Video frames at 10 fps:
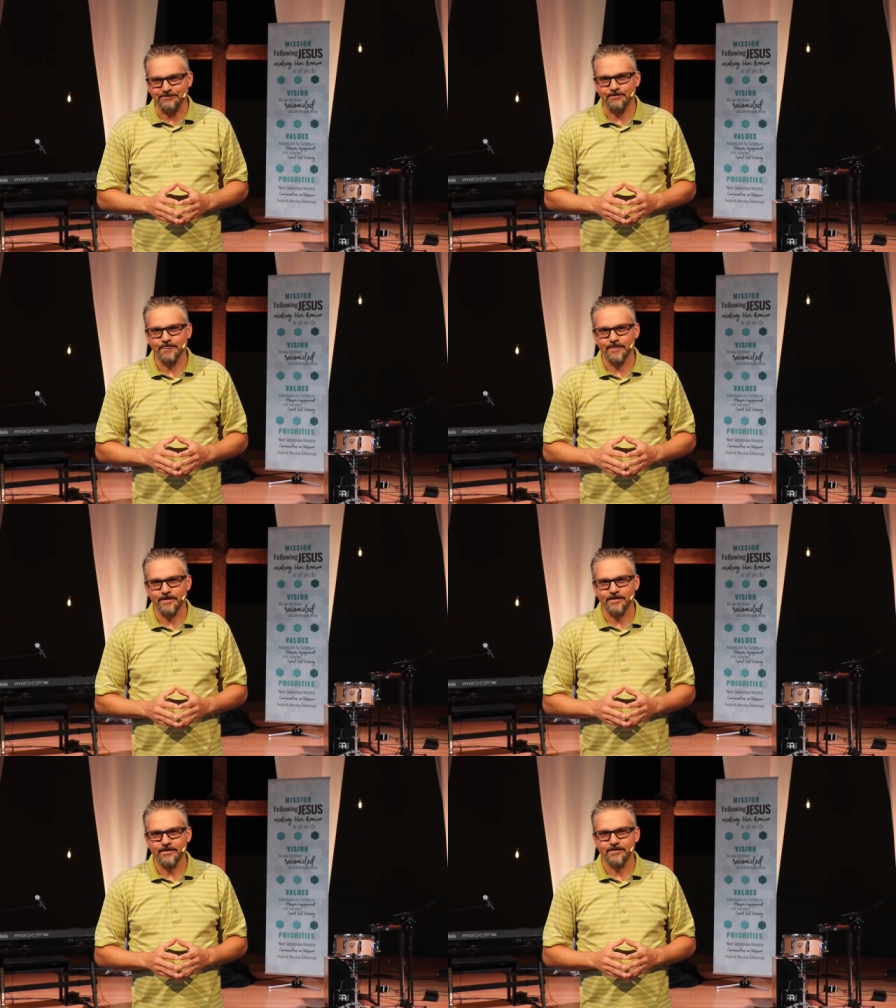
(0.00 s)

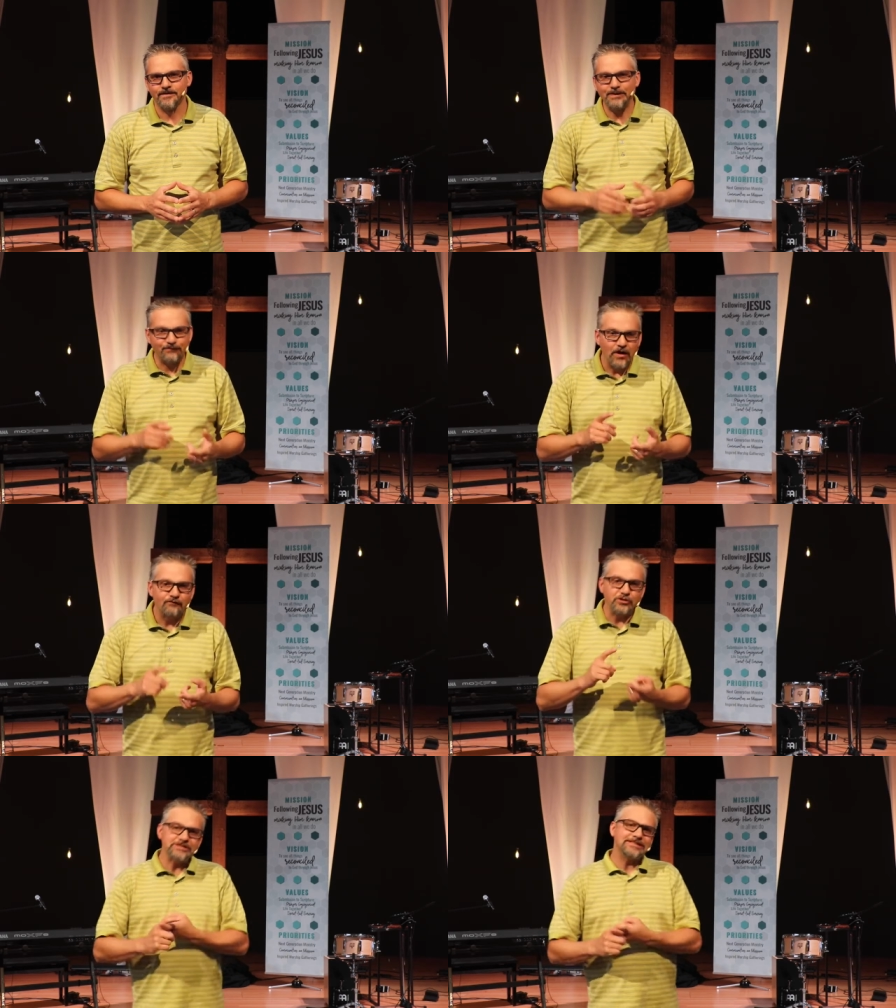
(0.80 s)
I mean,
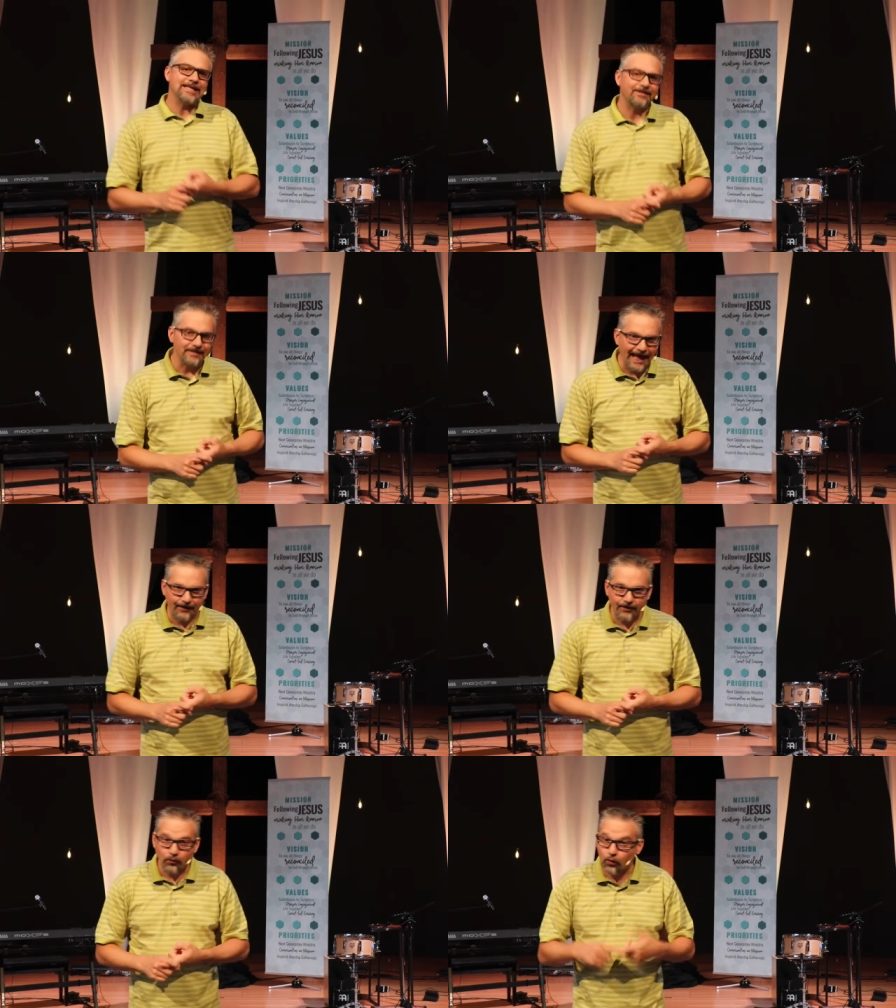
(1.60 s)
first he sent a
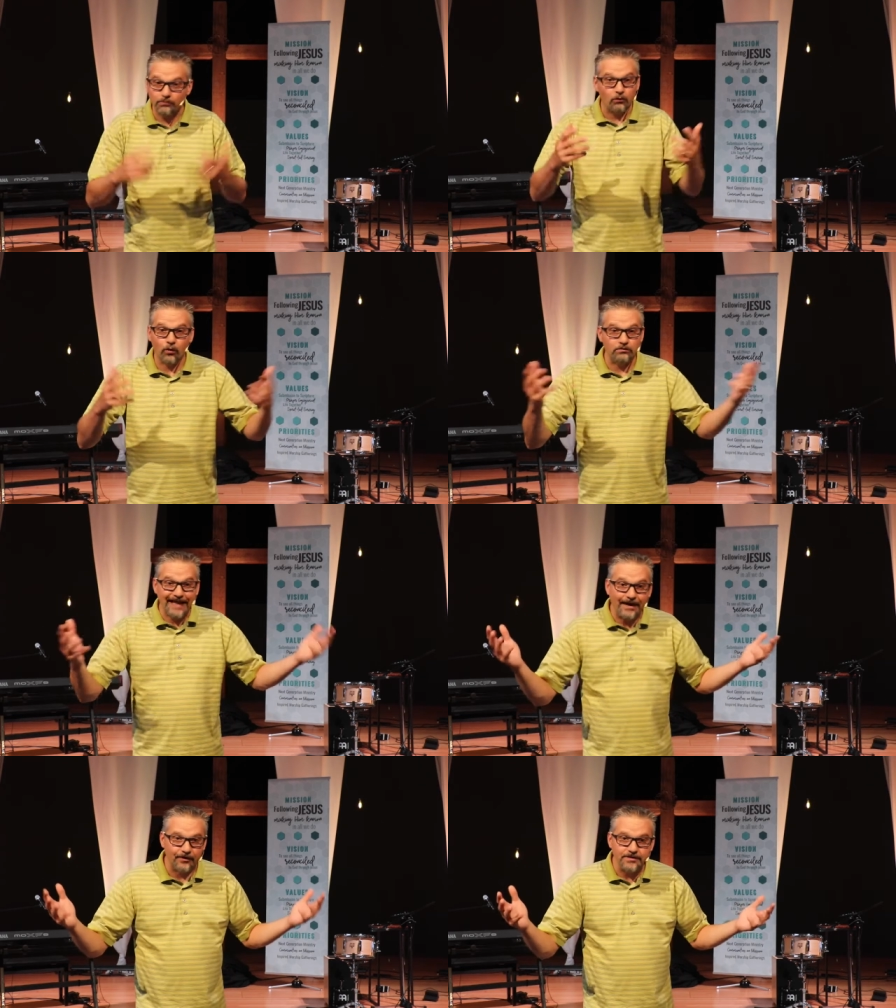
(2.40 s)
letter or, or
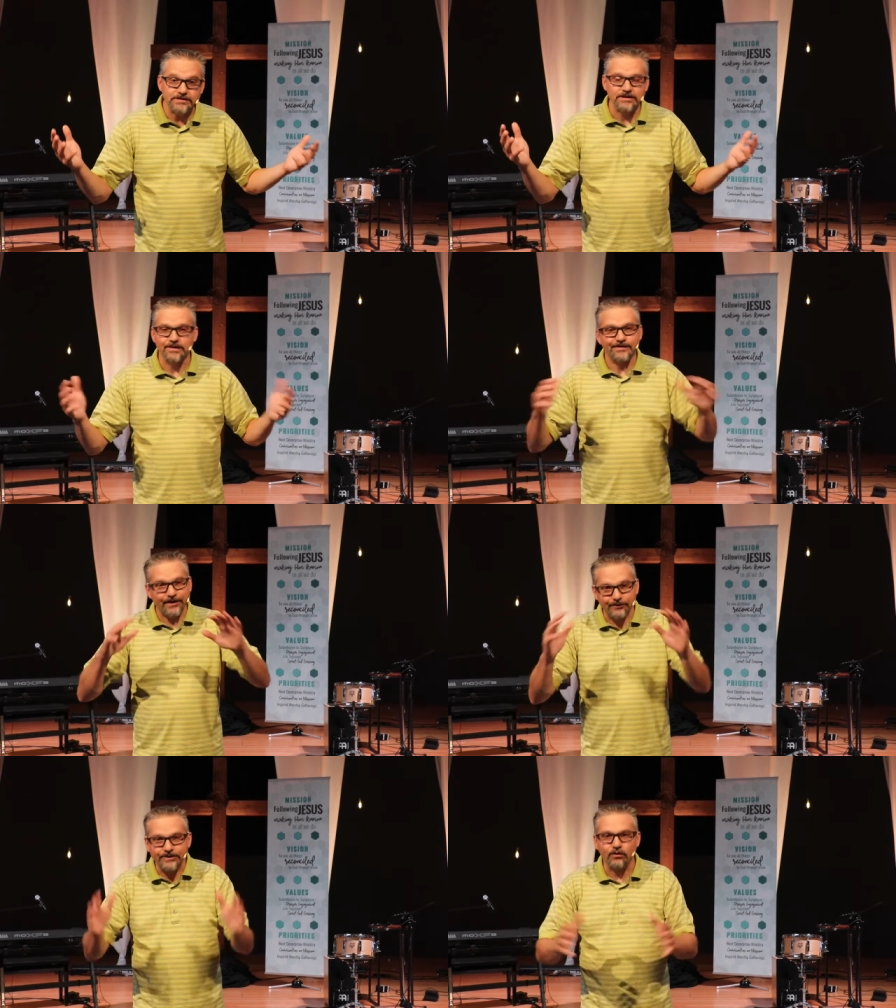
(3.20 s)
letters that
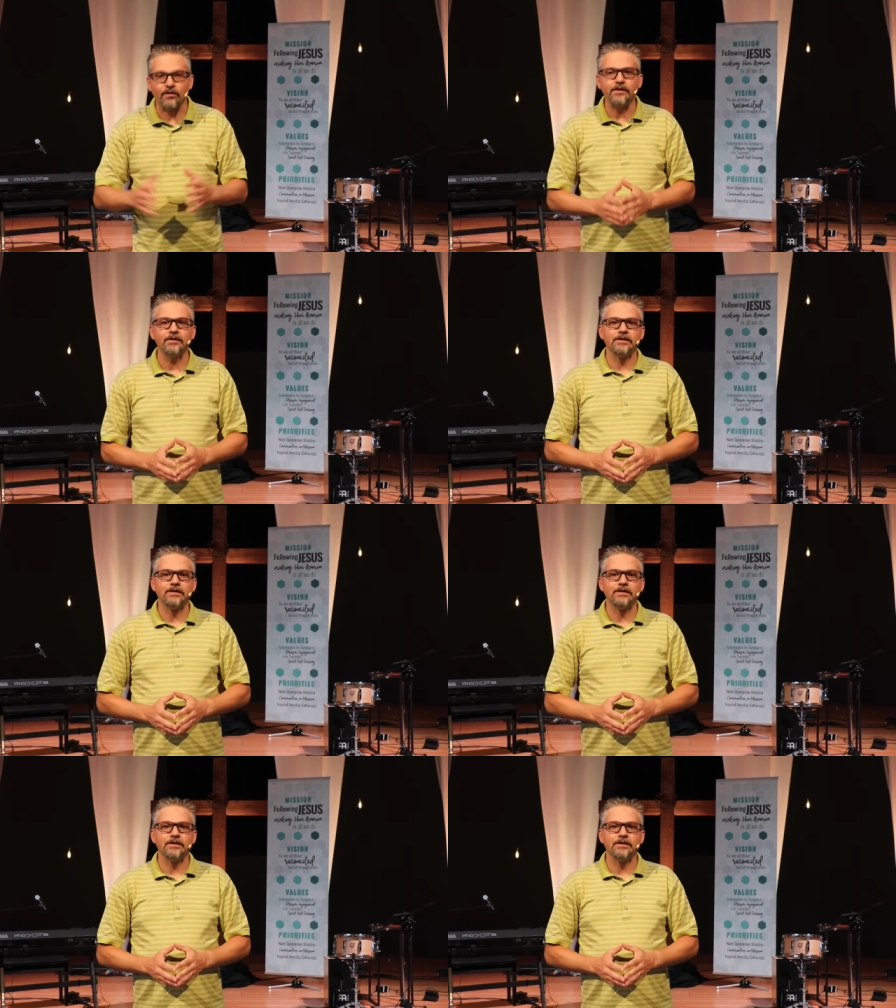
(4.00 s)
are ignored,